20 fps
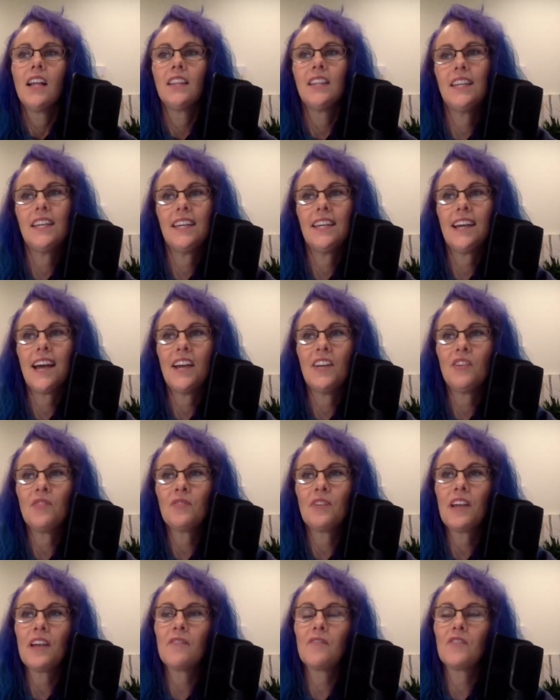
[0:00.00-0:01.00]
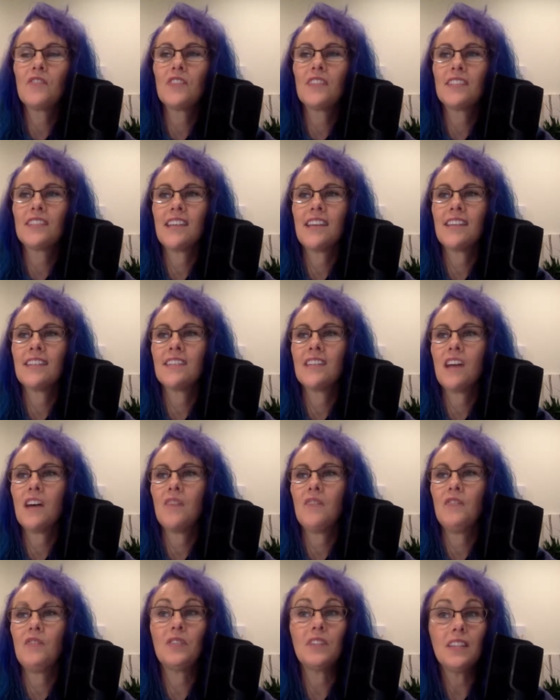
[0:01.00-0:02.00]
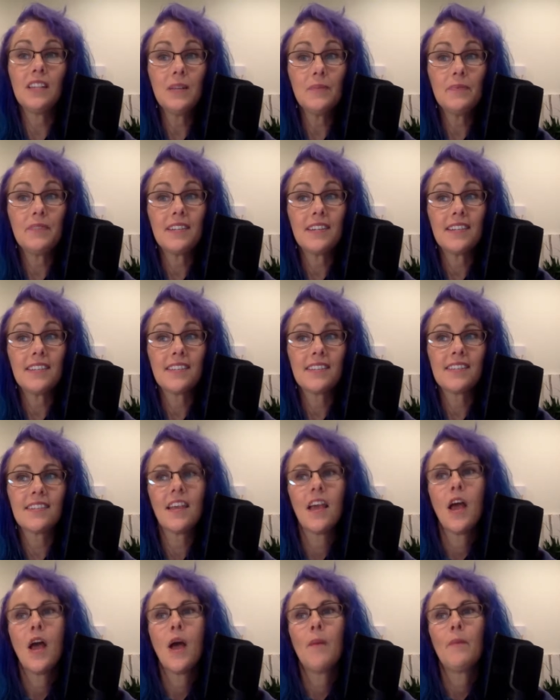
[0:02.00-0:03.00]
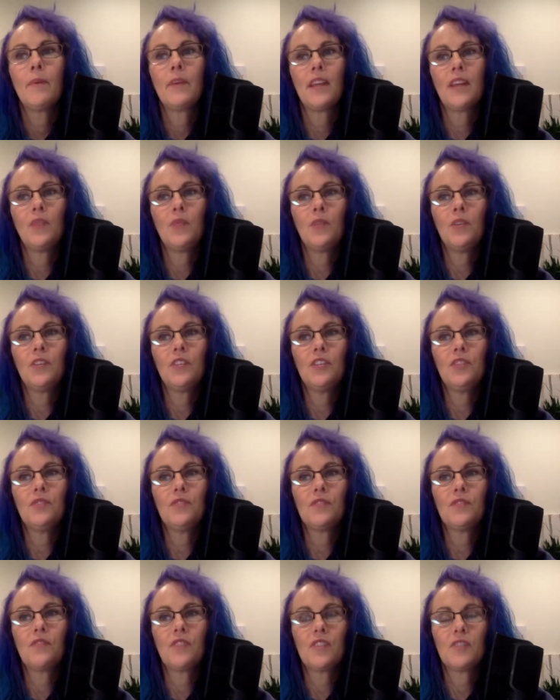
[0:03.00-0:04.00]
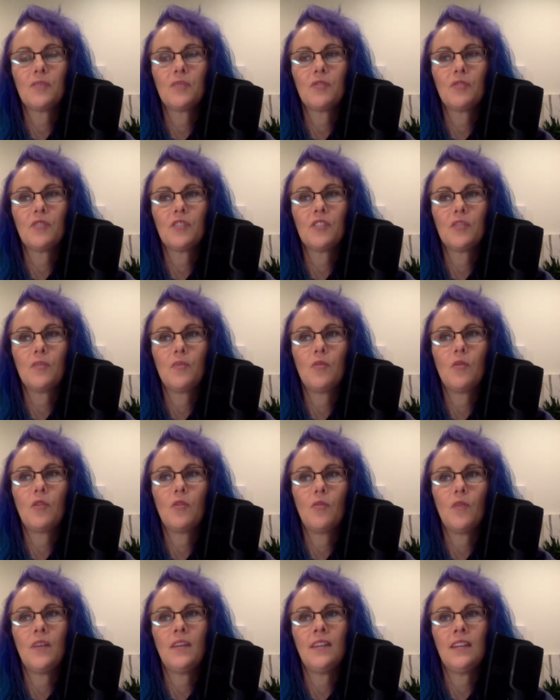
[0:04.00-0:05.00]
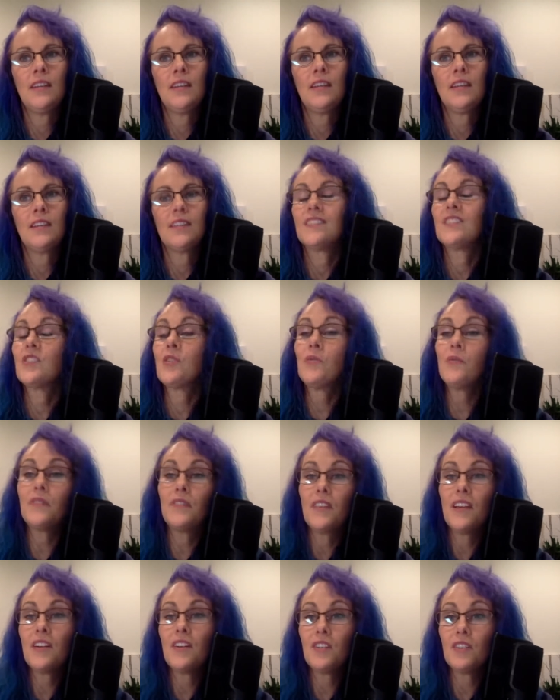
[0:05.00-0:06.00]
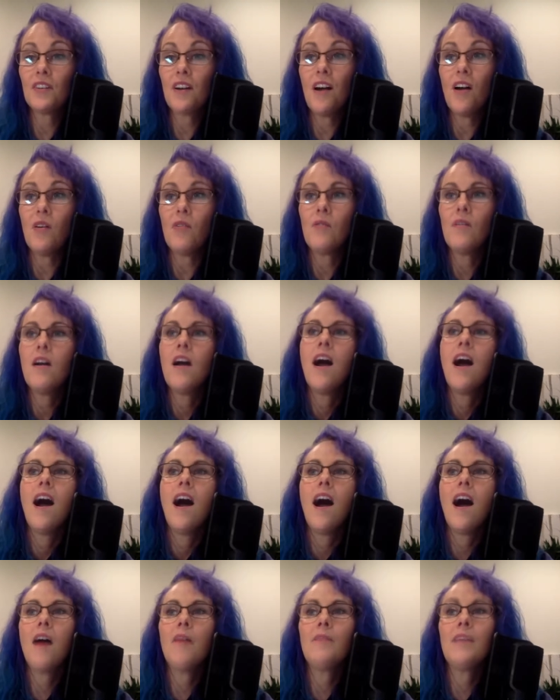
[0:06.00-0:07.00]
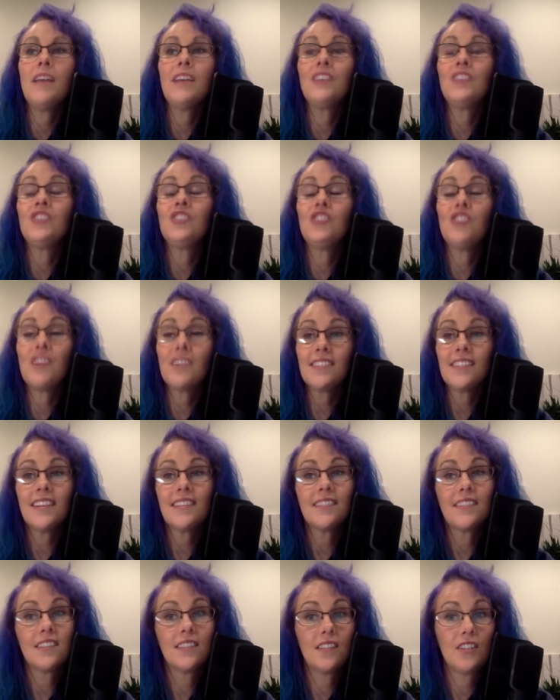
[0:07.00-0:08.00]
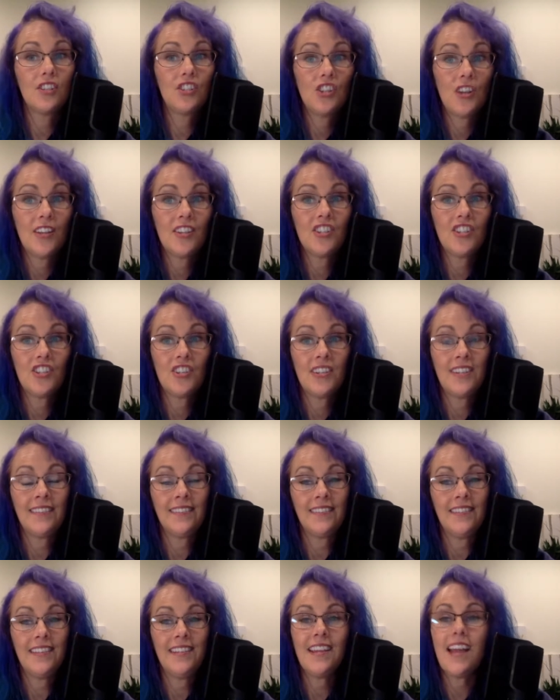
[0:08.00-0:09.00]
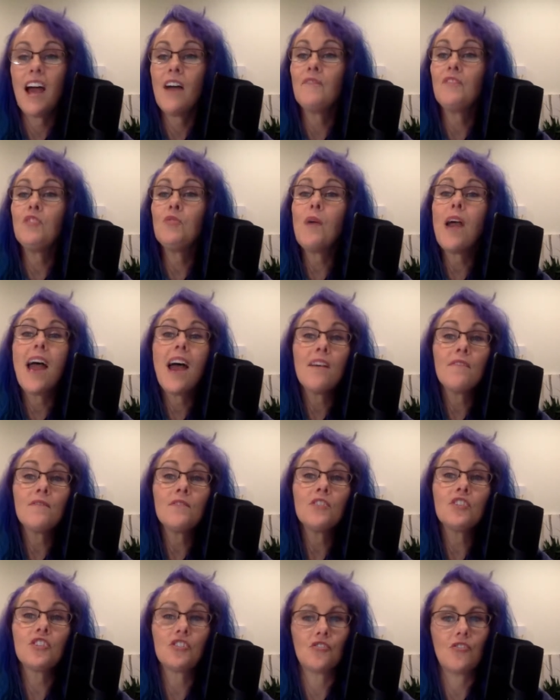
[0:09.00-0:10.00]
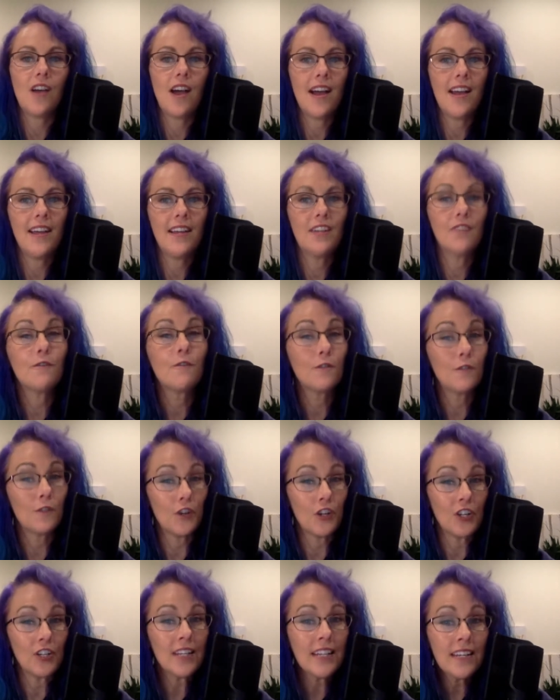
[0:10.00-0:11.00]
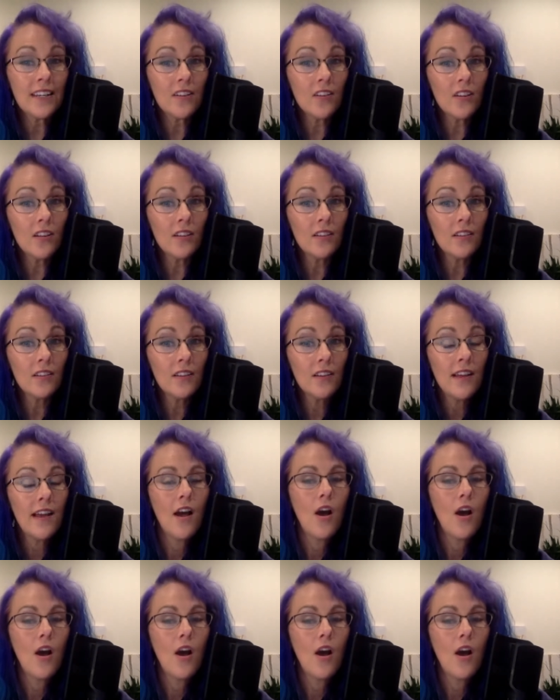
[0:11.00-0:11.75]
Lee, I don't care for the scent of eucalyptus, but I will use for respiratory support when needed. So there you go. And just as a suggestion, Lee, have you ever tried fir needle